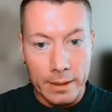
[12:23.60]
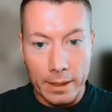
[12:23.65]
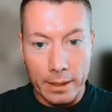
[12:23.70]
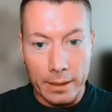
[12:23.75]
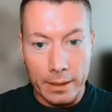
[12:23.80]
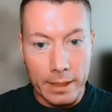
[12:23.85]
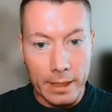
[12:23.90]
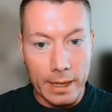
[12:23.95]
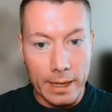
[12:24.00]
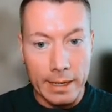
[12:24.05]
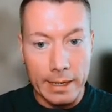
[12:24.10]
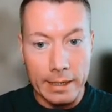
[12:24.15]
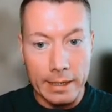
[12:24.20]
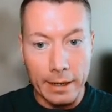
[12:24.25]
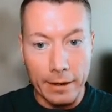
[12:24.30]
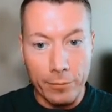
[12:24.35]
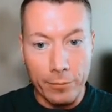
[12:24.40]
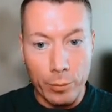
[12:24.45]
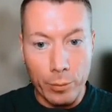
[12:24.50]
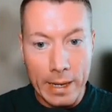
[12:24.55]
Again,
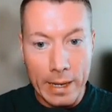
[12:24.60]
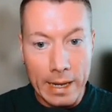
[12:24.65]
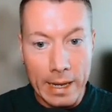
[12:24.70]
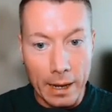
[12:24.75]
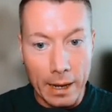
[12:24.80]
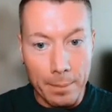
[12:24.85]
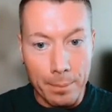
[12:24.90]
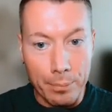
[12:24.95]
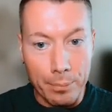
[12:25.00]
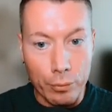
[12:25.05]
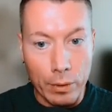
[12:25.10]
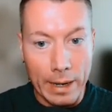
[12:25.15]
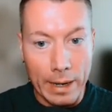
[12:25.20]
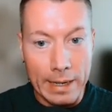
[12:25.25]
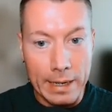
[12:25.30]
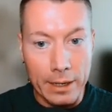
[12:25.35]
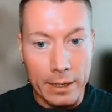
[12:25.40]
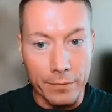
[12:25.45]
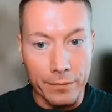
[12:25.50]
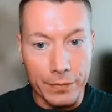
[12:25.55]
if we get a
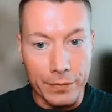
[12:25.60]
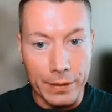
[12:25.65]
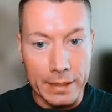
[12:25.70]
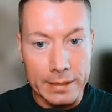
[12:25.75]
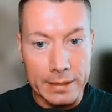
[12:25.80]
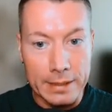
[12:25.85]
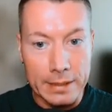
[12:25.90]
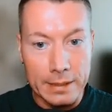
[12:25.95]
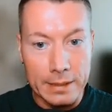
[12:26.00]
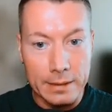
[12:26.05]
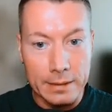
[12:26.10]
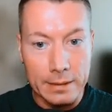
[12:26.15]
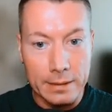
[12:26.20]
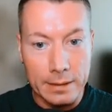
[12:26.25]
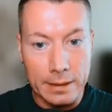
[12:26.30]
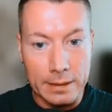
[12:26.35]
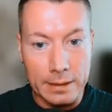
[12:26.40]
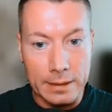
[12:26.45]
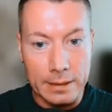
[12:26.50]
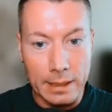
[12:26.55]
break of this
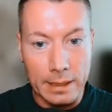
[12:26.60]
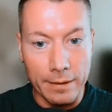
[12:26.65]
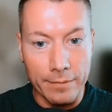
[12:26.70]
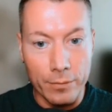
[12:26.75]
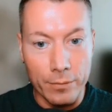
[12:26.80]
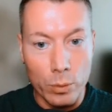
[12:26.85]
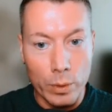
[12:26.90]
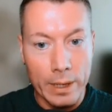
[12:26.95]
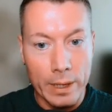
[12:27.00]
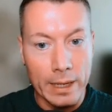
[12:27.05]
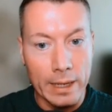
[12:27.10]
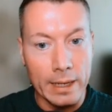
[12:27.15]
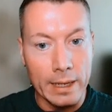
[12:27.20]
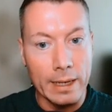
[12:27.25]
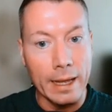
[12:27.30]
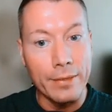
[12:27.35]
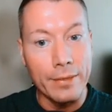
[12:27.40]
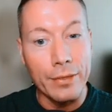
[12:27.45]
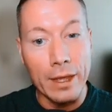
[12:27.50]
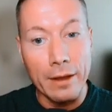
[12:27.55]
level
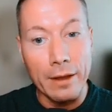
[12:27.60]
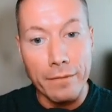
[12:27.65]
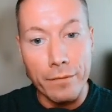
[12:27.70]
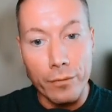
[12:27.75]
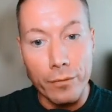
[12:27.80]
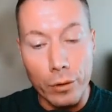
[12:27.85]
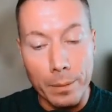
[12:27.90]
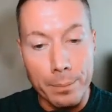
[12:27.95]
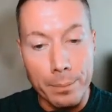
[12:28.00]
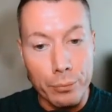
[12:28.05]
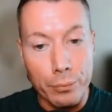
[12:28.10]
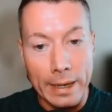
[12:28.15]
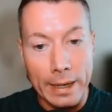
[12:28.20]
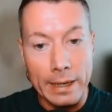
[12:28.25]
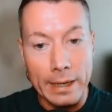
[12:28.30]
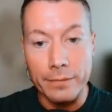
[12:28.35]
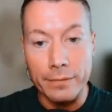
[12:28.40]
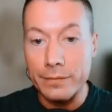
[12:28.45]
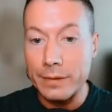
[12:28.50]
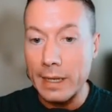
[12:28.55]
here and therefore a
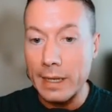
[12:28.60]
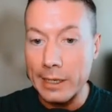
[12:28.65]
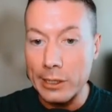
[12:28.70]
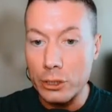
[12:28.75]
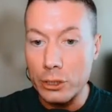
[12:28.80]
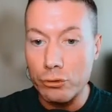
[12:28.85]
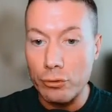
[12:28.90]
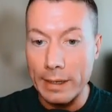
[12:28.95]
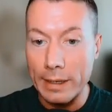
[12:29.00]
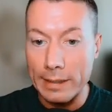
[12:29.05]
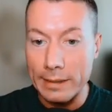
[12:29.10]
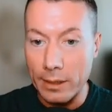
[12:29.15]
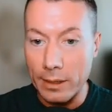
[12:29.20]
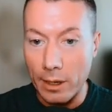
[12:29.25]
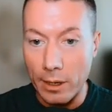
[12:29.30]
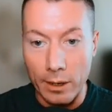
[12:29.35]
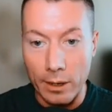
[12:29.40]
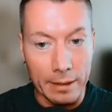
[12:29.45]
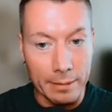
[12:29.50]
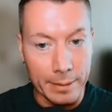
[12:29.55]
break of day trend,
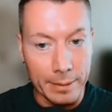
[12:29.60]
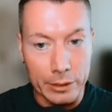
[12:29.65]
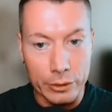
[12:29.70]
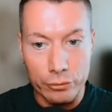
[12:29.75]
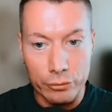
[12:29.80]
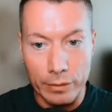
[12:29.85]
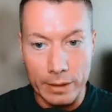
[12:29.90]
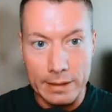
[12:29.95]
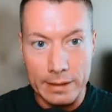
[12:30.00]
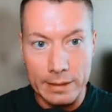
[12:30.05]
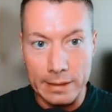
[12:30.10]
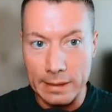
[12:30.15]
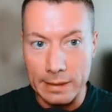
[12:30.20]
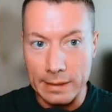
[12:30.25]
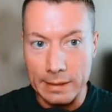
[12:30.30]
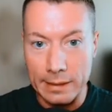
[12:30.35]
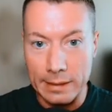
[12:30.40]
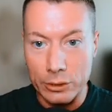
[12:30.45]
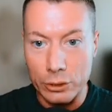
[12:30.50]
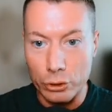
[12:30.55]
I'm interested
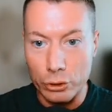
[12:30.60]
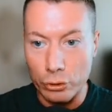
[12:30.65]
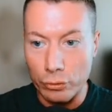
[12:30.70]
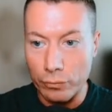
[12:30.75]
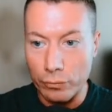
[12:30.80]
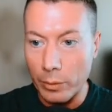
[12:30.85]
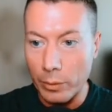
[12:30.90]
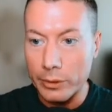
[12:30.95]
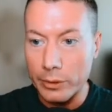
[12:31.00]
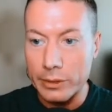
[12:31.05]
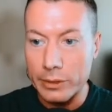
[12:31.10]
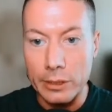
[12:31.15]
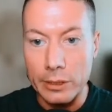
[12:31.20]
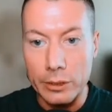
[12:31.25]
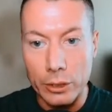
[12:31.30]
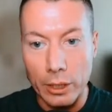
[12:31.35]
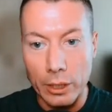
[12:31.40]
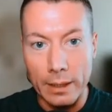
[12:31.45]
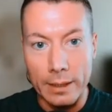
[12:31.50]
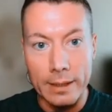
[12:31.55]
in this euro Aussie
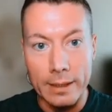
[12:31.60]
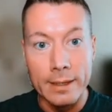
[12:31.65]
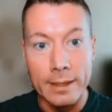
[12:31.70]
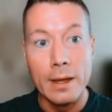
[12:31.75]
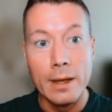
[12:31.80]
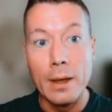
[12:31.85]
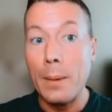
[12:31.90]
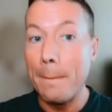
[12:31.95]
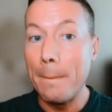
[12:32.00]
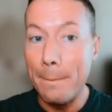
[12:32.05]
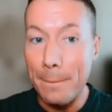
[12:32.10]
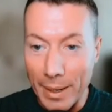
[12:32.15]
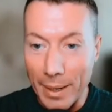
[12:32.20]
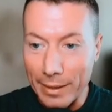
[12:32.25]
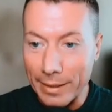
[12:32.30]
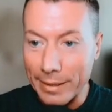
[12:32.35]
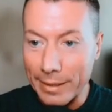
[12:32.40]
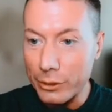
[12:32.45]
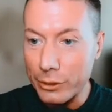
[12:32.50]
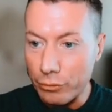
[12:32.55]
dollar
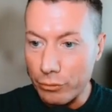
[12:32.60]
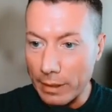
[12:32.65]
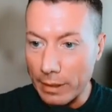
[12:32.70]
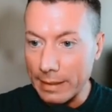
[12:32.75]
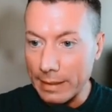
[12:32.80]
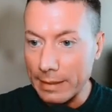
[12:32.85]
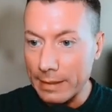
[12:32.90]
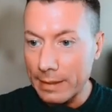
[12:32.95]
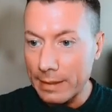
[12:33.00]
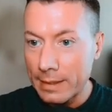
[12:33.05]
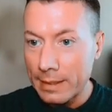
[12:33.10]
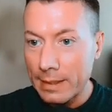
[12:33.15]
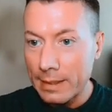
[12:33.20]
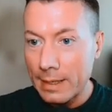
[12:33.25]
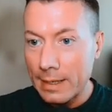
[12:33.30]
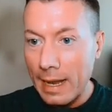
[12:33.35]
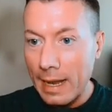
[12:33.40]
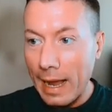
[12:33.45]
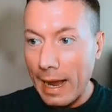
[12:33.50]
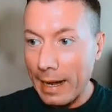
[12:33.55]
buy trade.
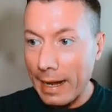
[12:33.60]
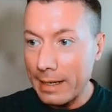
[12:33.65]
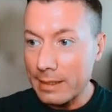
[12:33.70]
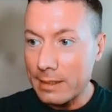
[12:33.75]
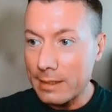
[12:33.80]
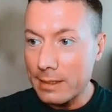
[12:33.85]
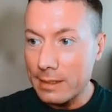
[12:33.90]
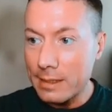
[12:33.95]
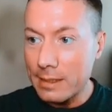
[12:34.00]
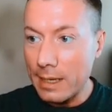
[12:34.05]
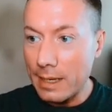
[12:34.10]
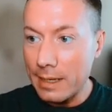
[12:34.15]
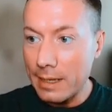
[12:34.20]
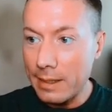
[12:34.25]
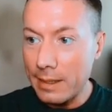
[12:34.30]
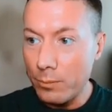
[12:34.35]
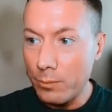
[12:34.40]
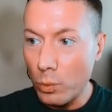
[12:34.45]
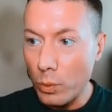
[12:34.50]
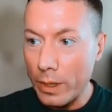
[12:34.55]
And it's the
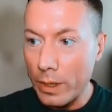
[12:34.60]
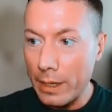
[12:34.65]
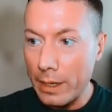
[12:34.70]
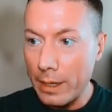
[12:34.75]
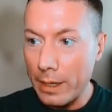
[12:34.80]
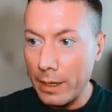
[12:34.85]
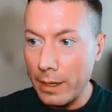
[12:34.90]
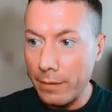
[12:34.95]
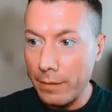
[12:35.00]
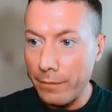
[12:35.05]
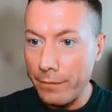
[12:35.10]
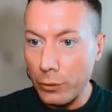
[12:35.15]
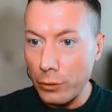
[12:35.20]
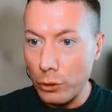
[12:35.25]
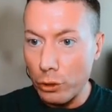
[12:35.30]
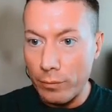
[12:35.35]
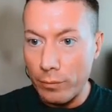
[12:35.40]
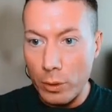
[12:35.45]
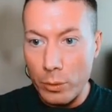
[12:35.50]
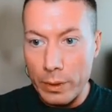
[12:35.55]
same with
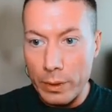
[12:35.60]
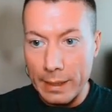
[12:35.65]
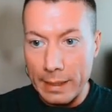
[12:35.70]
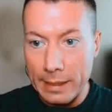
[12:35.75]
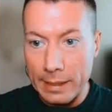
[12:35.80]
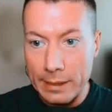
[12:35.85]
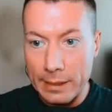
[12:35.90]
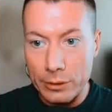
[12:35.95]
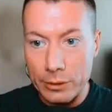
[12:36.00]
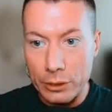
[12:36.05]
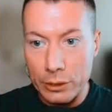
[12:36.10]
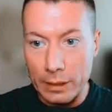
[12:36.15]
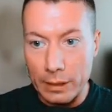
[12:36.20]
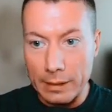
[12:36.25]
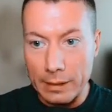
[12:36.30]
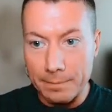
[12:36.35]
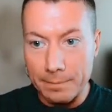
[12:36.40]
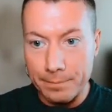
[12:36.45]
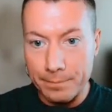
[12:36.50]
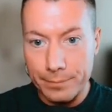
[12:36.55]
euro Canadian
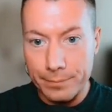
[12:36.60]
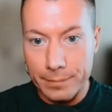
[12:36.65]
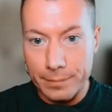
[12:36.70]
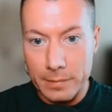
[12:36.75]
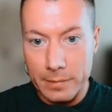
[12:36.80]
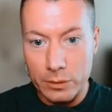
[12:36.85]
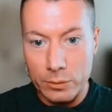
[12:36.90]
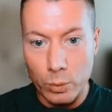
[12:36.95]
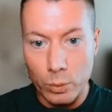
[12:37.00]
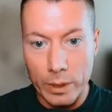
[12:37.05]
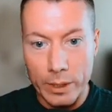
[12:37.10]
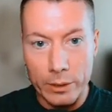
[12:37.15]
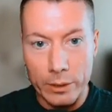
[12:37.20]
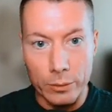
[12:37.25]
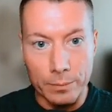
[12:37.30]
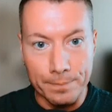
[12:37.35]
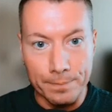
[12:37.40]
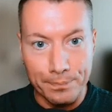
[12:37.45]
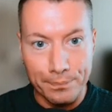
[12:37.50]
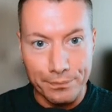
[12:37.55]
dollar as
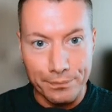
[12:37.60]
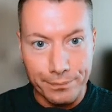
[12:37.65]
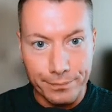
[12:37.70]
well.